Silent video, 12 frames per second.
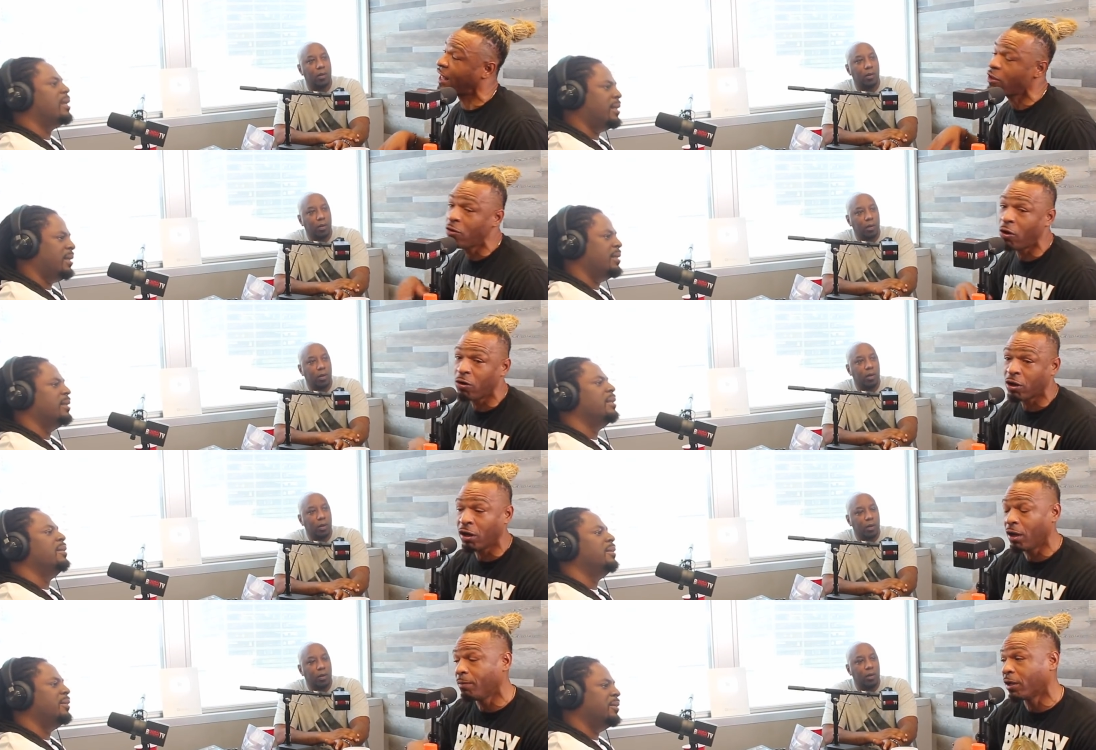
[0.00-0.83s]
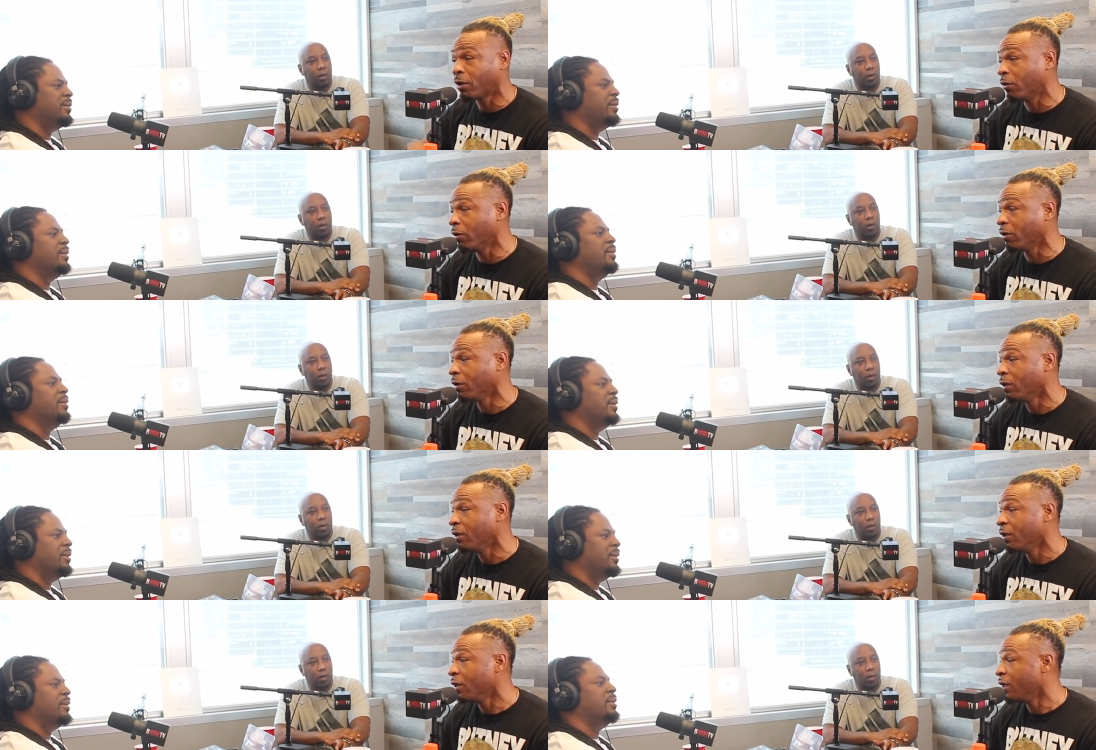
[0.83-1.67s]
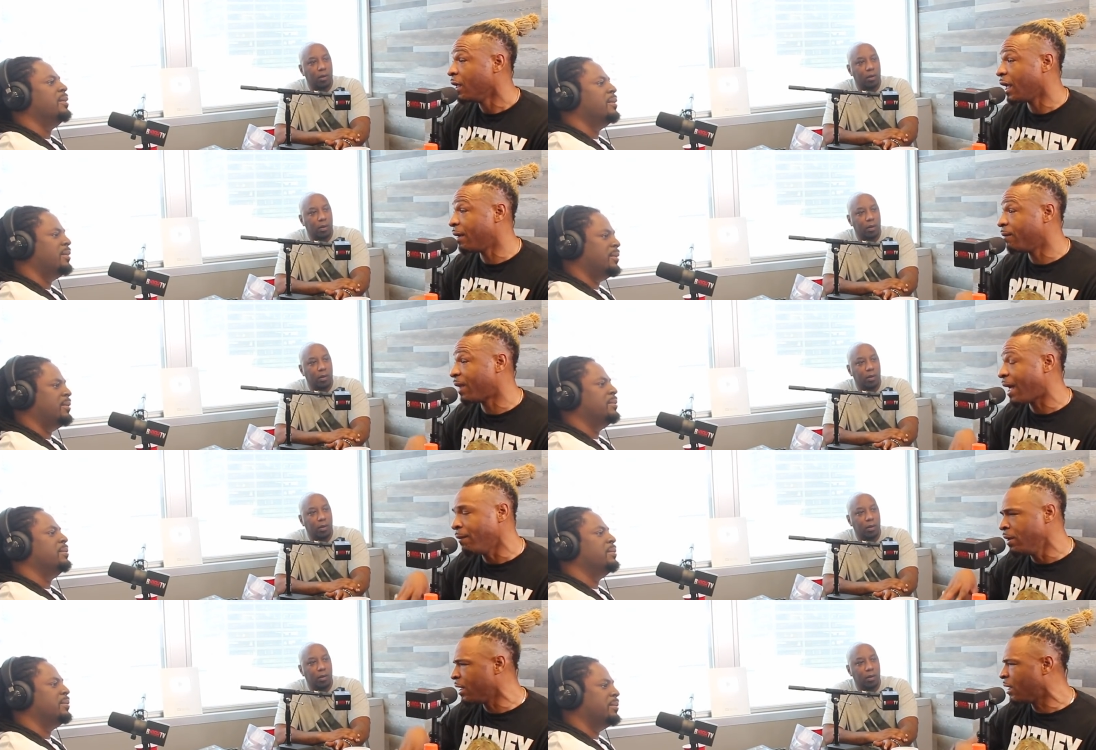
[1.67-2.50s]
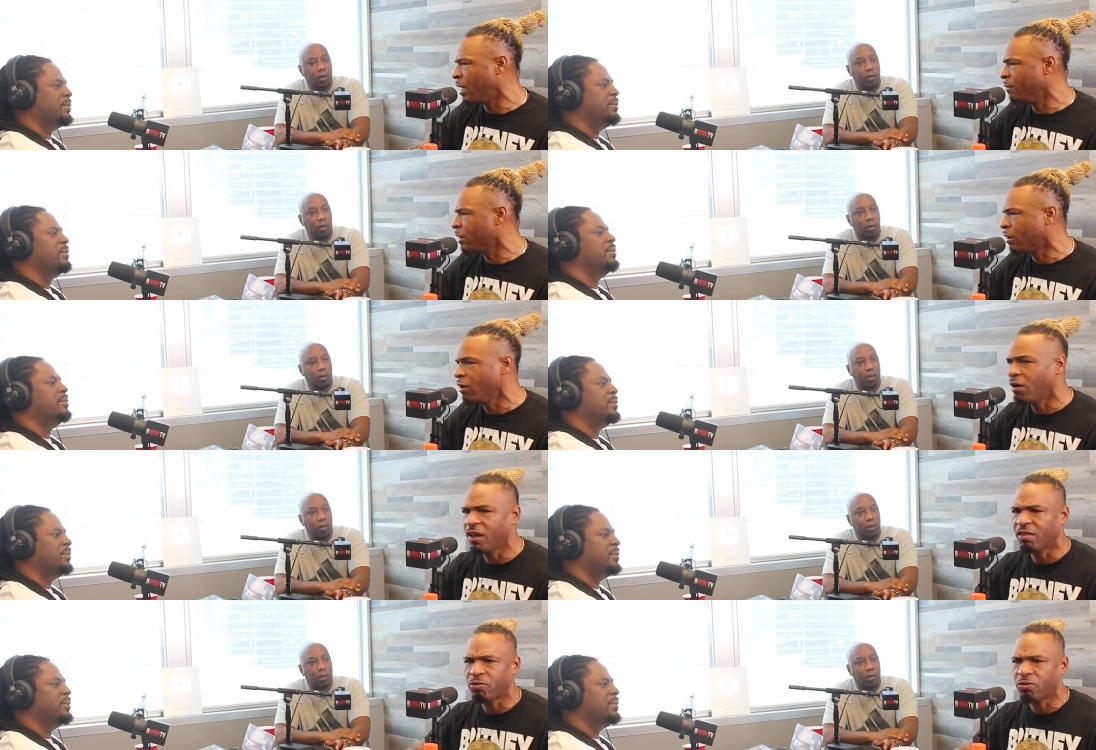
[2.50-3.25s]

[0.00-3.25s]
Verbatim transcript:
Speaker 1: Like you go to Club Liqueur, and like I went to Club Liqueur, it's